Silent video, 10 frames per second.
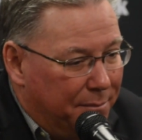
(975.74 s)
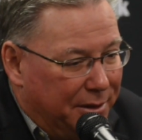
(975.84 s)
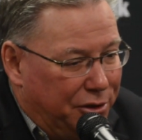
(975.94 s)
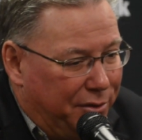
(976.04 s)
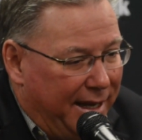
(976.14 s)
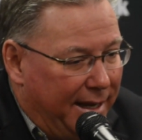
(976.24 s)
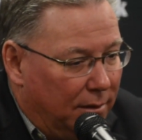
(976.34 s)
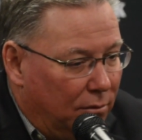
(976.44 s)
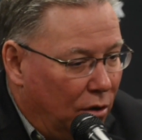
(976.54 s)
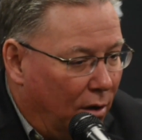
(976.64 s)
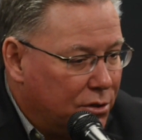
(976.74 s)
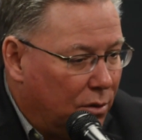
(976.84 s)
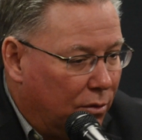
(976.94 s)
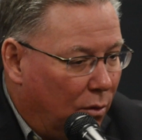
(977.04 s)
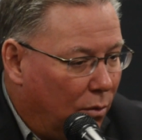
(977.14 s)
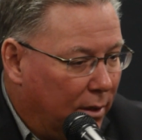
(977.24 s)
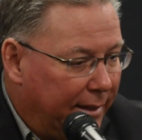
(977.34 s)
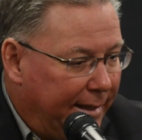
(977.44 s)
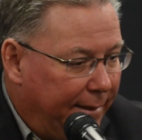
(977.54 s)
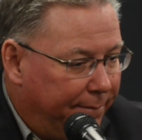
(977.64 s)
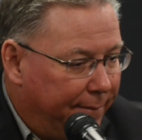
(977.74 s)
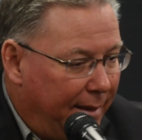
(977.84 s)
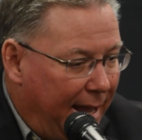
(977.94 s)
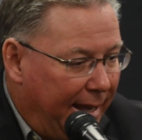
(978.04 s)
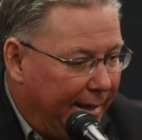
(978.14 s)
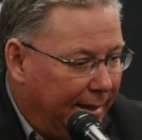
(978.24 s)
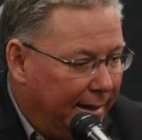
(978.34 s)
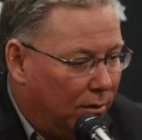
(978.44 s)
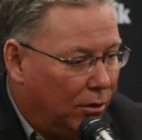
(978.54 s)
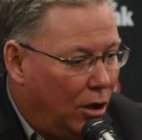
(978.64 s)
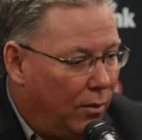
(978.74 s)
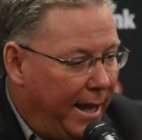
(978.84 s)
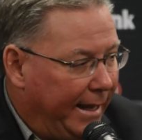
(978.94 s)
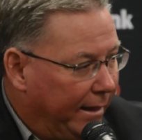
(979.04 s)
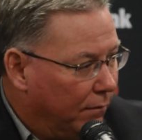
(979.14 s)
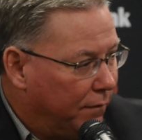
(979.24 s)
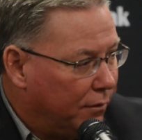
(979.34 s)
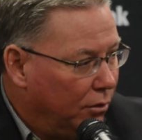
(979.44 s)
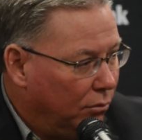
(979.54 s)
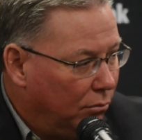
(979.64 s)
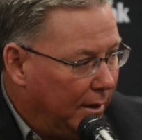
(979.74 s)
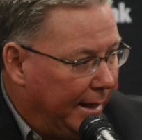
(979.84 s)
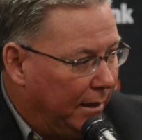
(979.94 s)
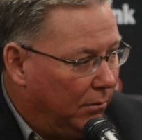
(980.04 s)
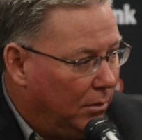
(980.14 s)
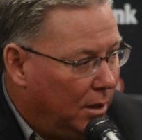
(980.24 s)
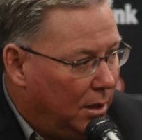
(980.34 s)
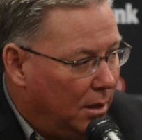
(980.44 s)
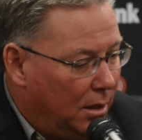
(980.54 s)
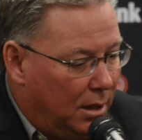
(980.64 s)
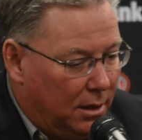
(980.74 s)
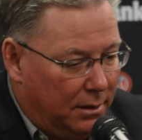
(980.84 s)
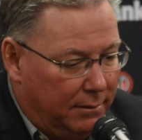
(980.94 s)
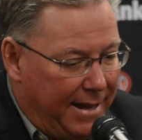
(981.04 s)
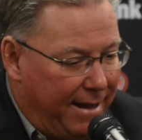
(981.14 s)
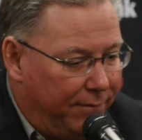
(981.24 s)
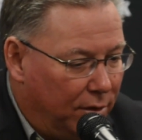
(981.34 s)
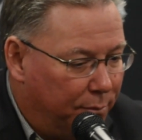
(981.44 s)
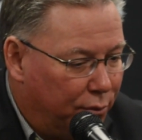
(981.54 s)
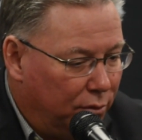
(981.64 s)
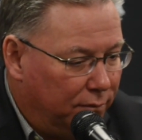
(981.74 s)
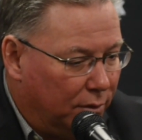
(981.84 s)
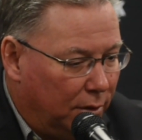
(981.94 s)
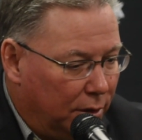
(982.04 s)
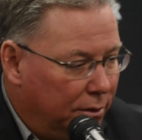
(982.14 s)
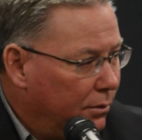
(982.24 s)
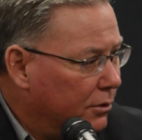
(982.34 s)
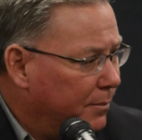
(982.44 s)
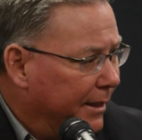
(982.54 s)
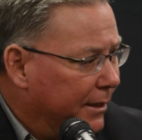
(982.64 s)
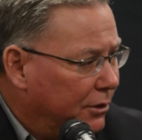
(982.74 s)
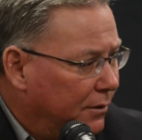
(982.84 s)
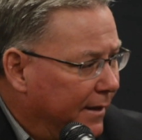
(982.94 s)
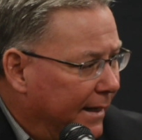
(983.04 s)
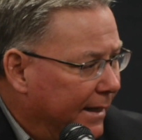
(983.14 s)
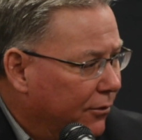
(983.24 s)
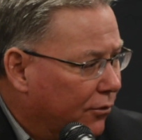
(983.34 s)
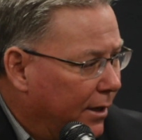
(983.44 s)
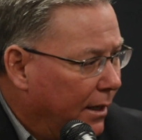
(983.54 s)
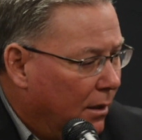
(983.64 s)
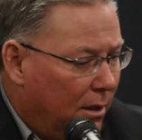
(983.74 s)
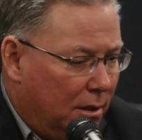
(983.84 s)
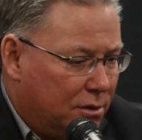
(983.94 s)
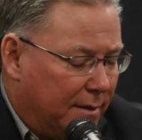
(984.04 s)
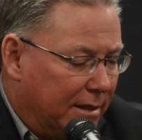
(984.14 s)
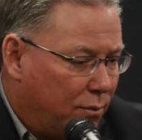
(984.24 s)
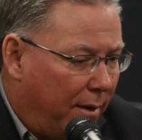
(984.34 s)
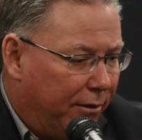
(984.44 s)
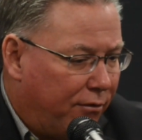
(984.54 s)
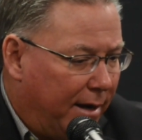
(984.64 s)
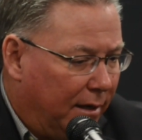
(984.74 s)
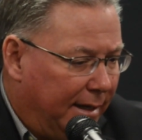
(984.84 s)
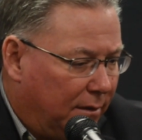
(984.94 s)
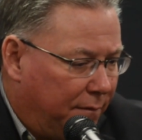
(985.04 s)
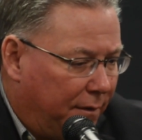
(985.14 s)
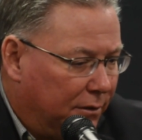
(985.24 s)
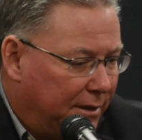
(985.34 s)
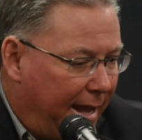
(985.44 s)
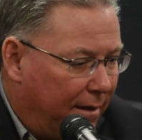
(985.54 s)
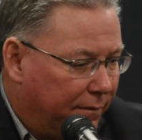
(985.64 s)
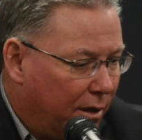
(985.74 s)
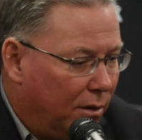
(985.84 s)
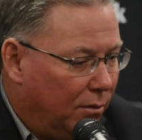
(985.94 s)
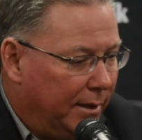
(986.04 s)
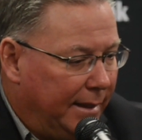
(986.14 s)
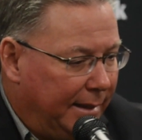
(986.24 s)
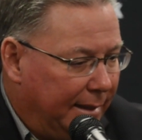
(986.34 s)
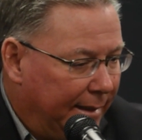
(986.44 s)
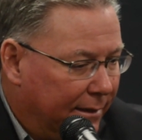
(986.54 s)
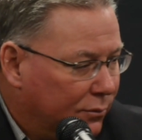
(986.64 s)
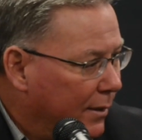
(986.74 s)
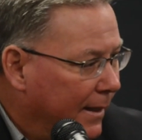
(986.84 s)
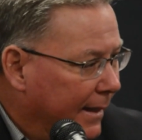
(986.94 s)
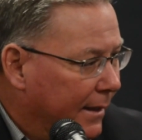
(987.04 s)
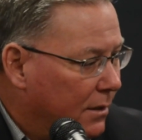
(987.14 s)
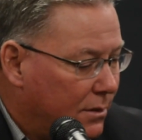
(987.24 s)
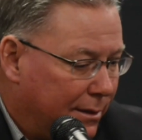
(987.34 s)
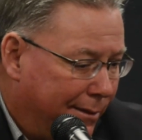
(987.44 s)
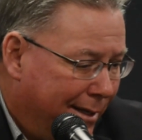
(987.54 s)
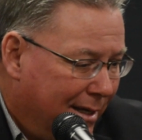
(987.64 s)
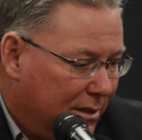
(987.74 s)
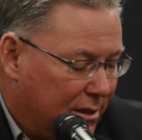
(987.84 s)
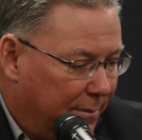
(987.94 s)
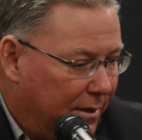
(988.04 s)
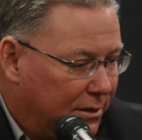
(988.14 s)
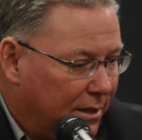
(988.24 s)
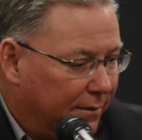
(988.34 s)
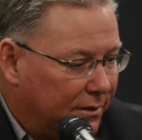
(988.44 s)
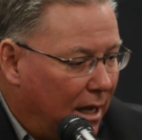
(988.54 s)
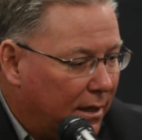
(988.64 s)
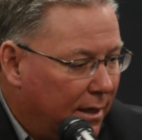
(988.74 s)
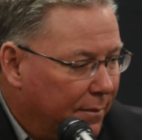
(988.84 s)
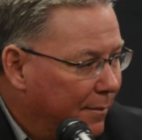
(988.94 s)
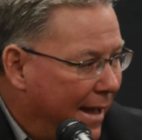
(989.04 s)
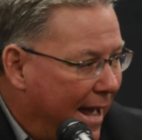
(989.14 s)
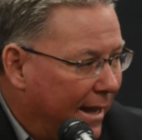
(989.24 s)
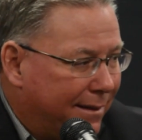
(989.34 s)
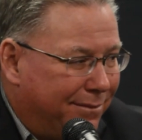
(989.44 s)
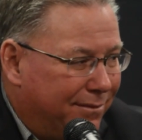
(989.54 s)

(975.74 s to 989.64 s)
but you can't. You also don't want to keep hanging in on low-hanging fruit and have the approval to lose because you've had injury. So that's why we're trying to let the first half go. It is what it is, and some of the stuff's not coming back